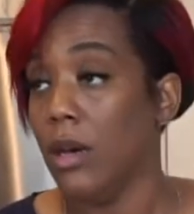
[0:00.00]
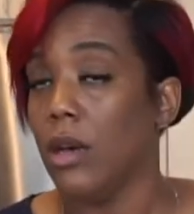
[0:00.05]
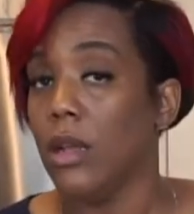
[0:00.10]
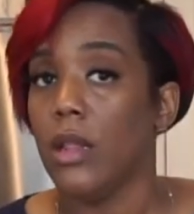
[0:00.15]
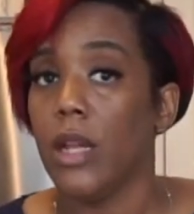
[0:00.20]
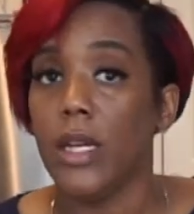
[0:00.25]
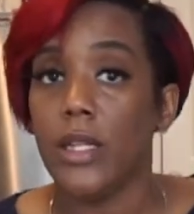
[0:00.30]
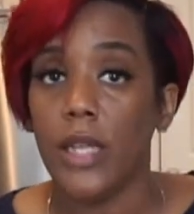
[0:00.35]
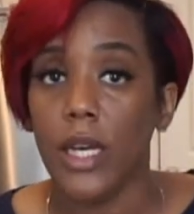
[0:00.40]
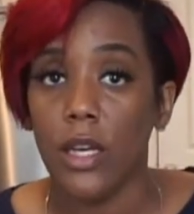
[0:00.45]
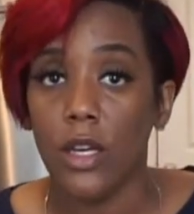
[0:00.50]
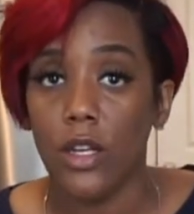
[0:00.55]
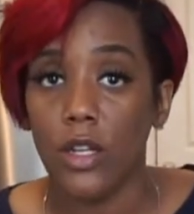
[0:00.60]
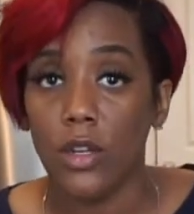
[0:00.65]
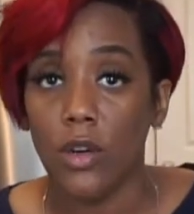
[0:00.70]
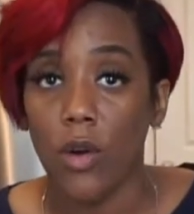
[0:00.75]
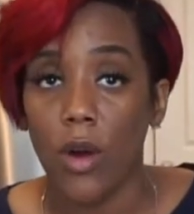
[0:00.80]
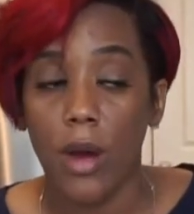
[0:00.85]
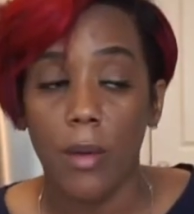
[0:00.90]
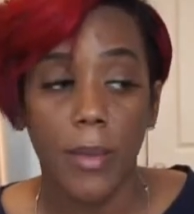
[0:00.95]
they take your
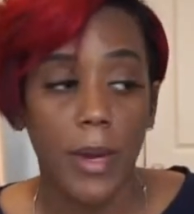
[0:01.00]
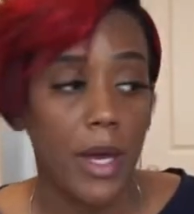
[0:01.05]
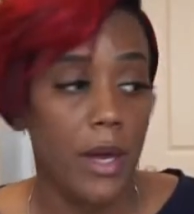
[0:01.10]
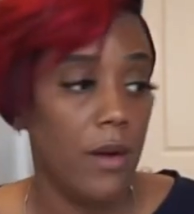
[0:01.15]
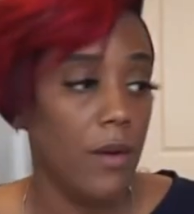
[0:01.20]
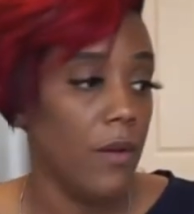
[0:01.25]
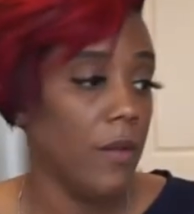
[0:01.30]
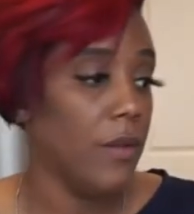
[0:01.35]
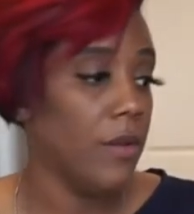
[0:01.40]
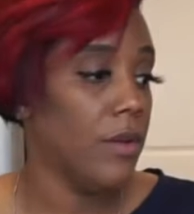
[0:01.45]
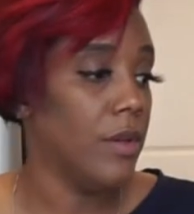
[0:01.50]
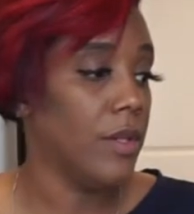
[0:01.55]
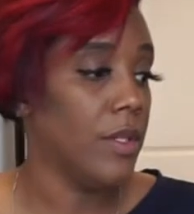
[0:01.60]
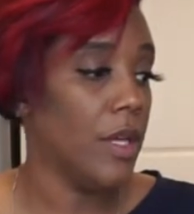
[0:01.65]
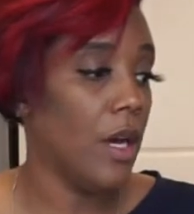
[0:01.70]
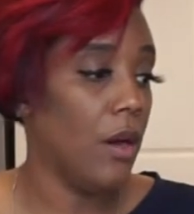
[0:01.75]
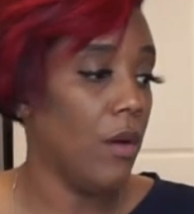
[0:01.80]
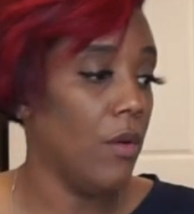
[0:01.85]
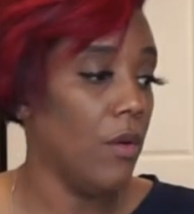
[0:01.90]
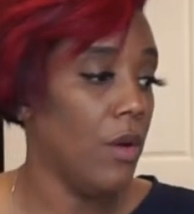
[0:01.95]
crap down.
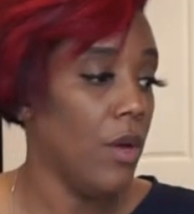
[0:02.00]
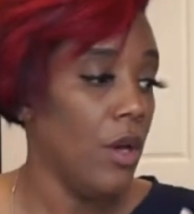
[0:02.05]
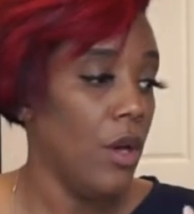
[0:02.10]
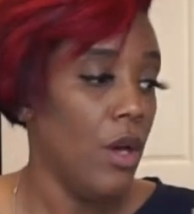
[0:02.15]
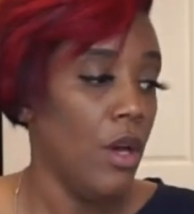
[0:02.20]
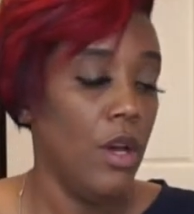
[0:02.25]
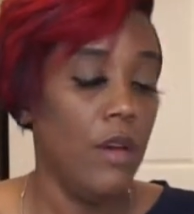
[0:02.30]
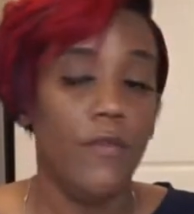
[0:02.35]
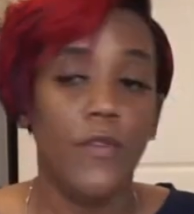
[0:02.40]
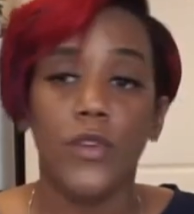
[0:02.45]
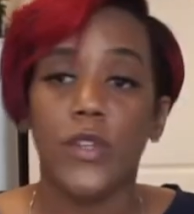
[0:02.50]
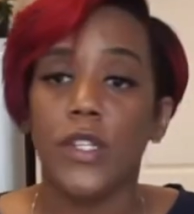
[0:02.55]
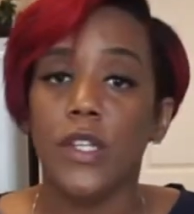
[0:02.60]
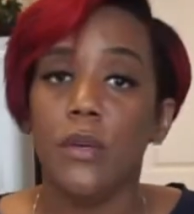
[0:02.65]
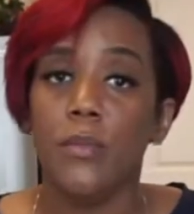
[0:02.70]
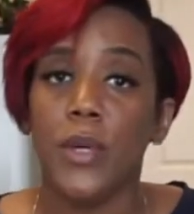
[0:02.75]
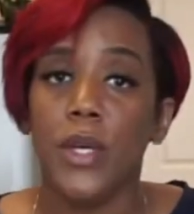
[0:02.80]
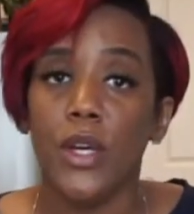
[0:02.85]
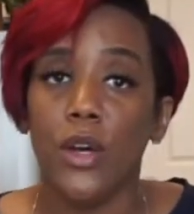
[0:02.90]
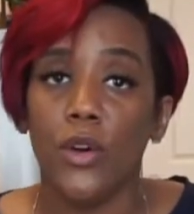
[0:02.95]
So if you
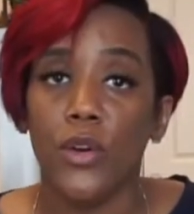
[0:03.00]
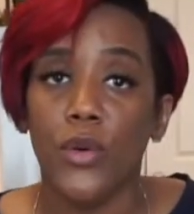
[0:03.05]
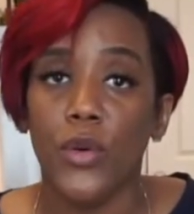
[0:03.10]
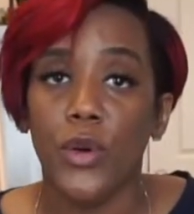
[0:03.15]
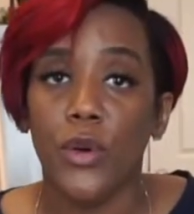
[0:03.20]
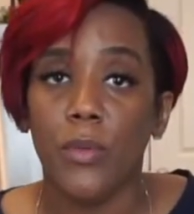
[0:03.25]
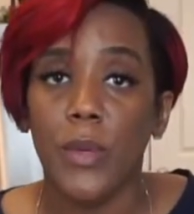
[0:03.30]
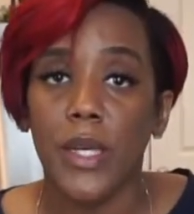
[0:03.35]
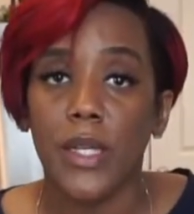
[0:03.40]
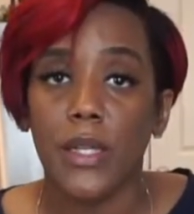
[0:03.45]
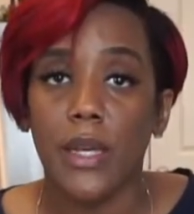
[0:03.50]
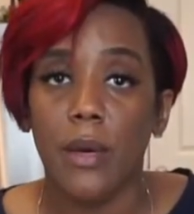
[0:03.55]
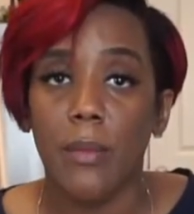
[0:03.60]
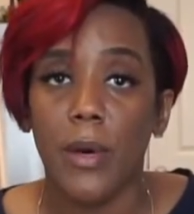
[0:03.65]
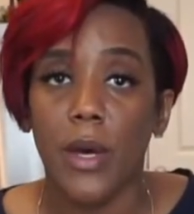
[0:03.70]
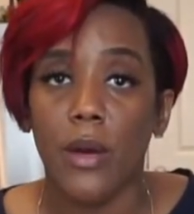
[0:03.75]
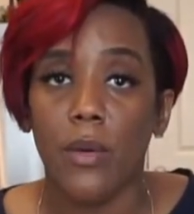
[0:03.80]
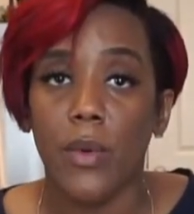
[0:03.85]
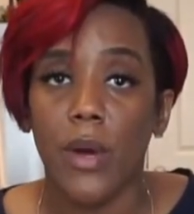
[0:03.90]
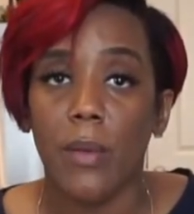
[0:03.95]
see me or you hear me say
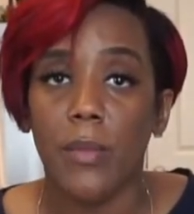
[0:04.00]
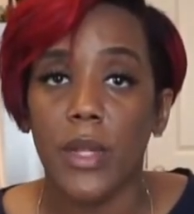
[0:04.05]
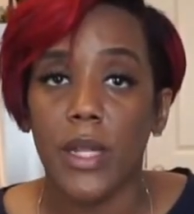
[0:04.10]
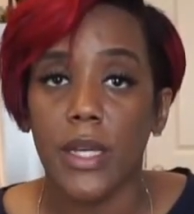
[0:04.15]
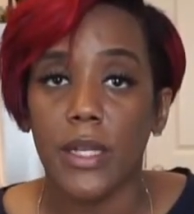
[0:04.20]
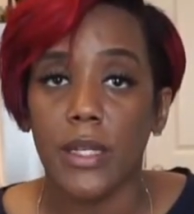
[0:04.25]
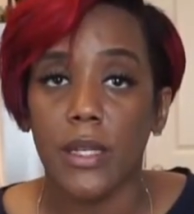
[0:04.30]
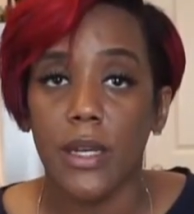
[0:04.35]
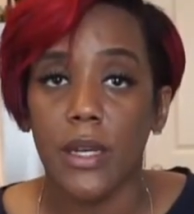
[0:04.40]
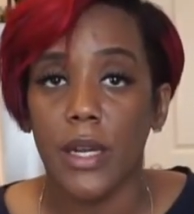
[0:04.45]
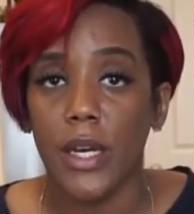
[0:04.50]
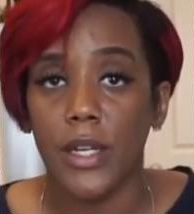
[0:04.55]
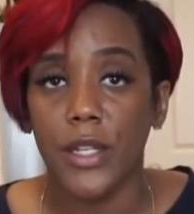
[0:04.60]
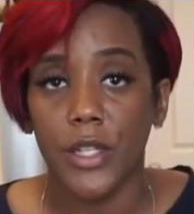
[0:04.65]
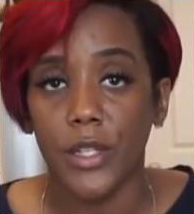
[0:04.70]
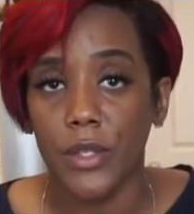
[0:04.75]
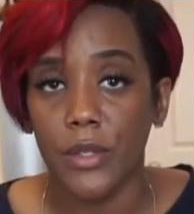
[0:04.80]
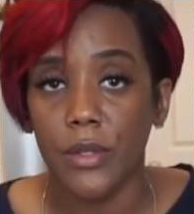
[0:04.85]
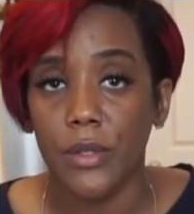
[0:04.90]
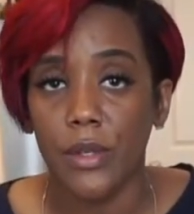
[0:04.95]
panorama, things of that
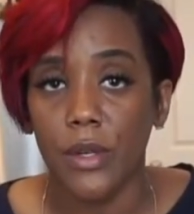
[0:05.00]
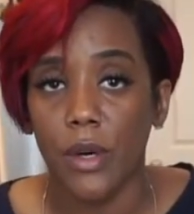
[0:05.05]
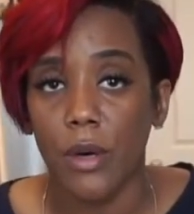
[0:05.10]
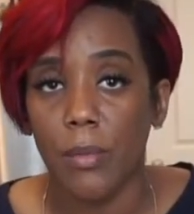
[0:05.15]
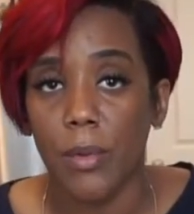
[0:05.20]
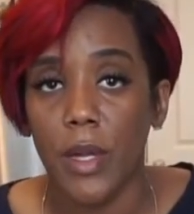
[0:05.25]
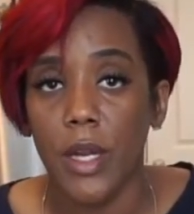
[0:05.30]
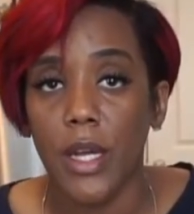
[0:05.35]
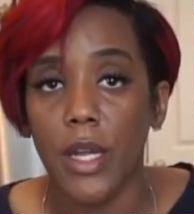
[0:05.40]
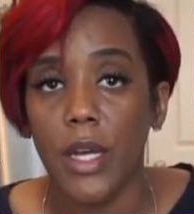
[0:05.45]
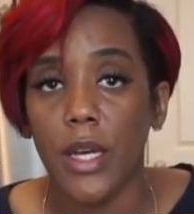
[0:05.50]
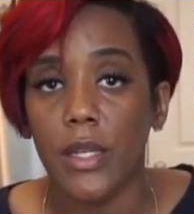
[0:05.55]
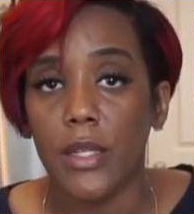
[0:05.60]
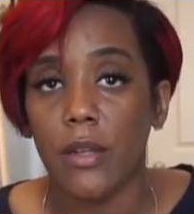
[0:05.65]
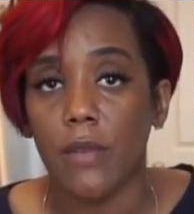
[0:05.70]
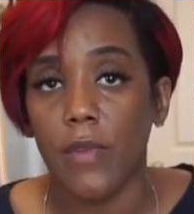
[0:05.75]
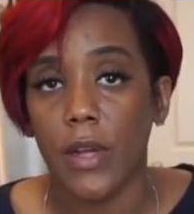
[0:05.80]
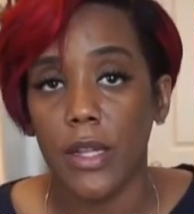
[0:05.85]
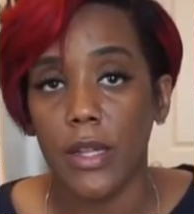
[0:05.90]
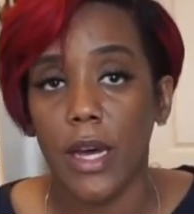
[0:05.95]
nature, panini and
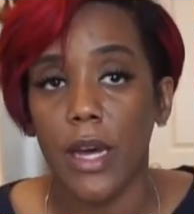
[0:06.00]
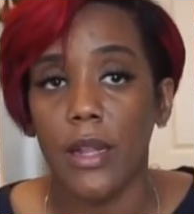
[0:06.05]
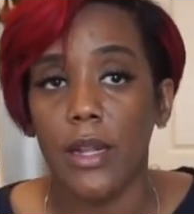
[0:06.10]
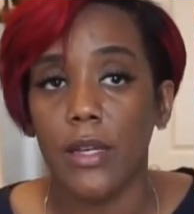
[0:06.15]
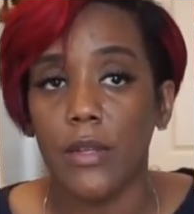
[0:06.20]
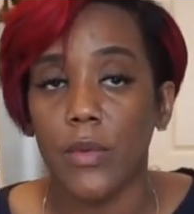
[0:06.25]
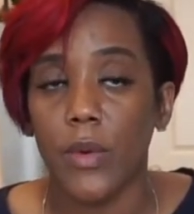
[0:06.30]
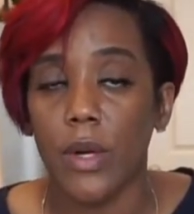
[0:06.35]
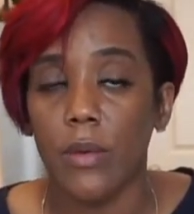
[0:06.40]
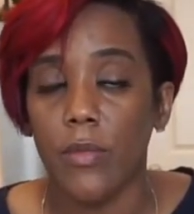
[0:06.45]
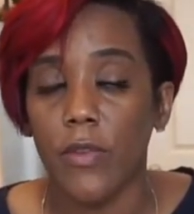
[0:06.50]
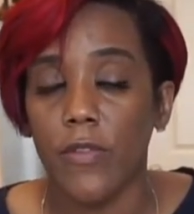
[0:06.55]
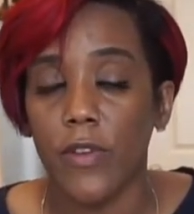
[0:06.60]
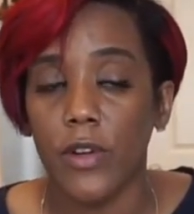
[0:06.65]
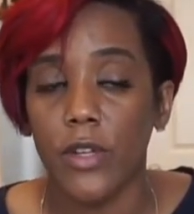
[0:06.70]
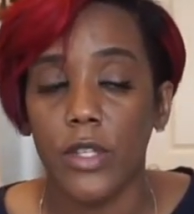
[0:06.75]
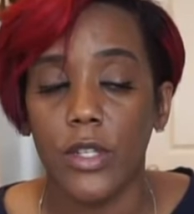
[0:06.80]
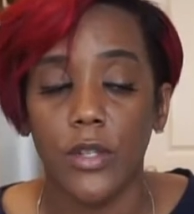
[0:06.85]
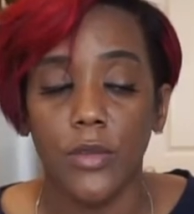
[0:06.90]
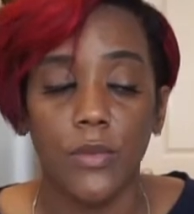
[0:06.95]
stuff like that, that's what I'm
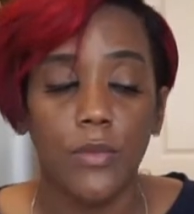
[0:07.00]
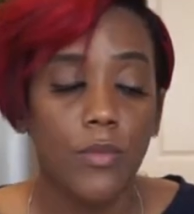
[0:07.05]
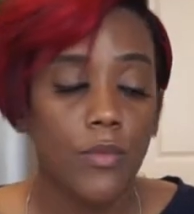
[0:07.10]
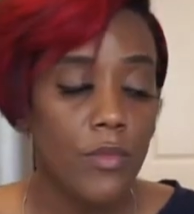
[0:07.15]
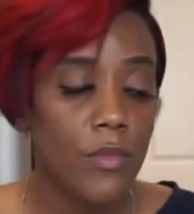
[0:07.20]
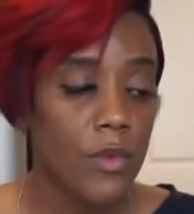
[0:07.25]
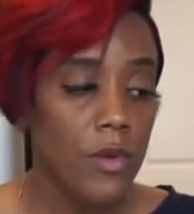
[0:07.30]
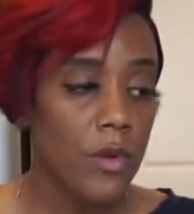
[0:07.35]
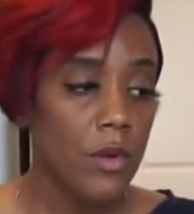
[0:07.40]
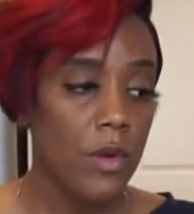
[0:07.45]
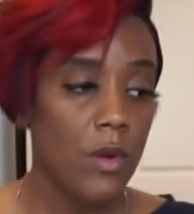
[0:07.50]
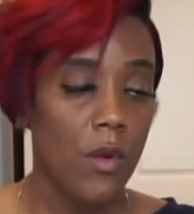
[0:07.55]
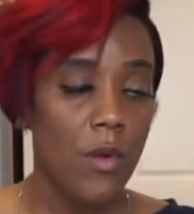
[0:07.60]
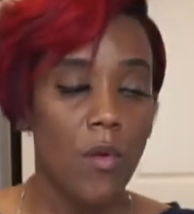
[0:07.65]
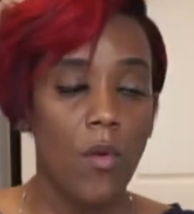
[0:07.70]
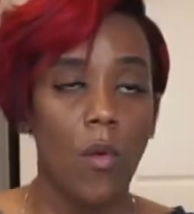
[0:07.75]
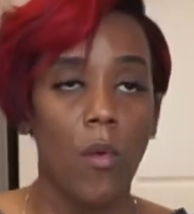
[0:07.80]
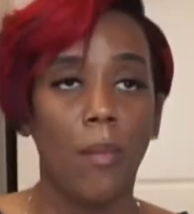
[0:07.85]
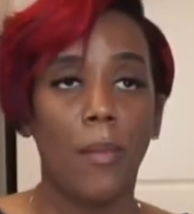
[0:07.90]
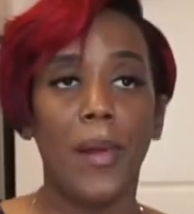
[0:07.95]
referring
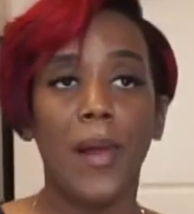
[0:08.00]
to.